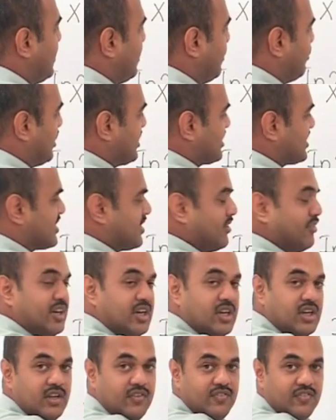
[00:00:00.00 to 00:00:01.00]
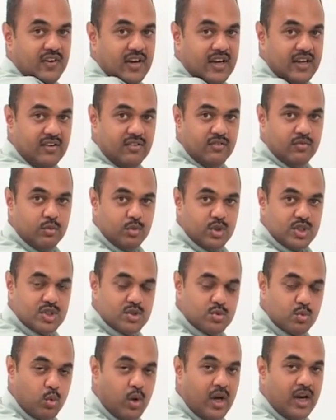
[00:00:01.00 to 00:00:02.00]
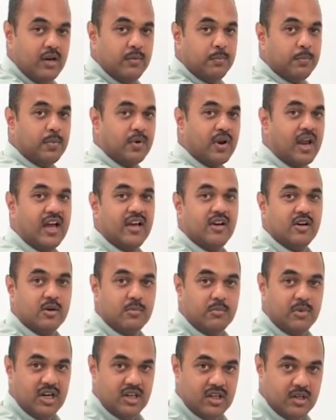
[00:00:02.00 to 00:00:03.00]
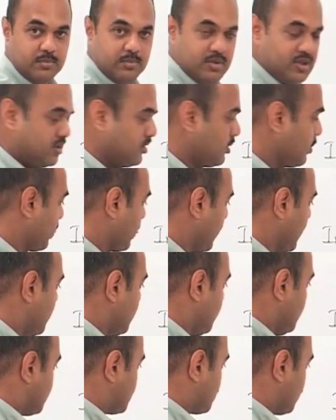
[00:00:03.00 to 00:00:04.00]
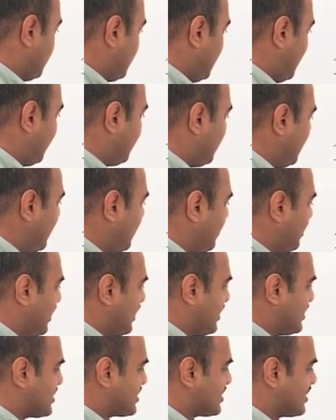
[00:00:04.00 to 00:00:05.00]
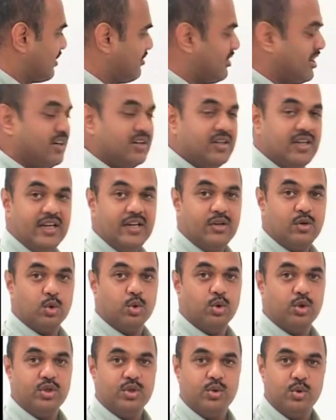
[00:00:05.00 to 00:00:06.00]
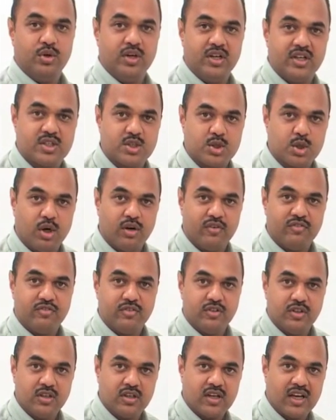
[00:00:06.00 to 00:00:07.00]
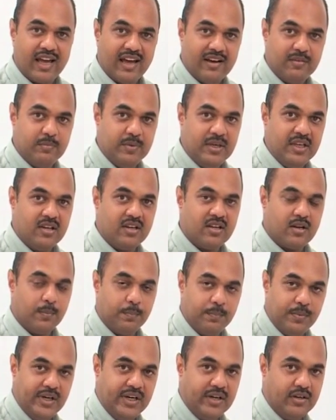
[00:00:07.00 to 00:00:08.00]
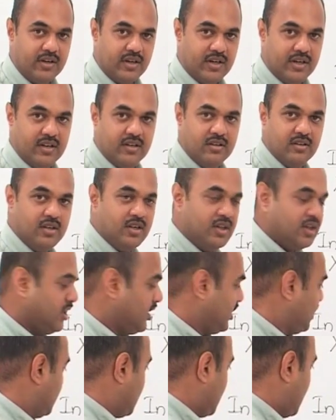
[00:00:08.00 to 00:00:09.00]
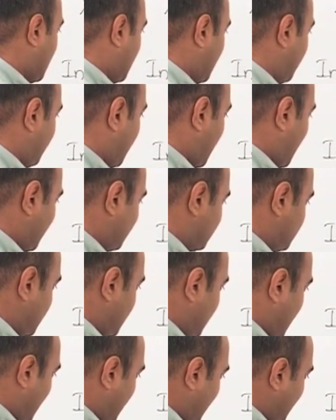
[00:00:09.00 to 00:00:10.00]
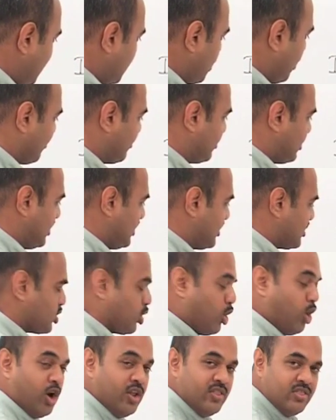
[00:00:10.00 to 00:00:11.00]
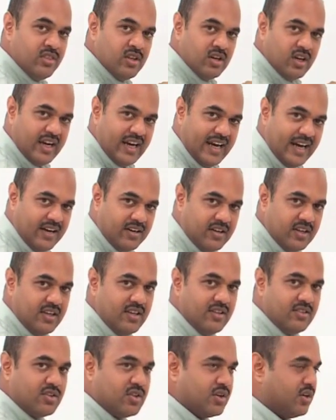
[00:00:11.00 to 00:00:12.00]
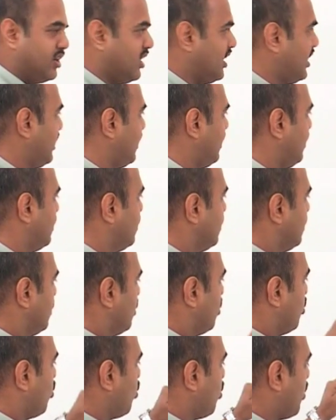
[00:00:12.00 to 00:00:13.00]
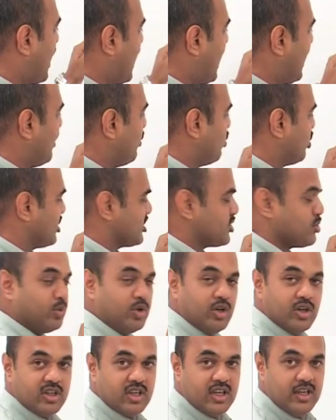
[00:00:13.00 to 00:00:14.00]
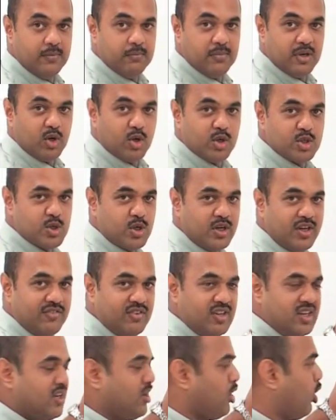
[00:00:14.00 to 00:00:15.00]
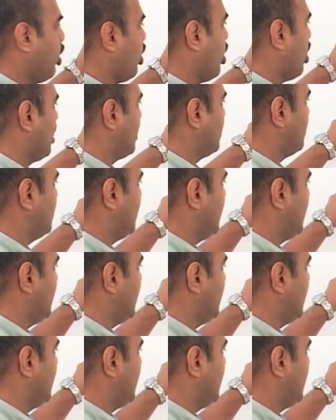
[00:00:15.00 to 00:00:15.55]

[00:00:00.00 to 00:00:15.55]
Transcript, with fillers: give us 75, it's one prior multiple. So in 18 days 72 units of work have been completed and at the end of this on the 18th day Y was working because on every odd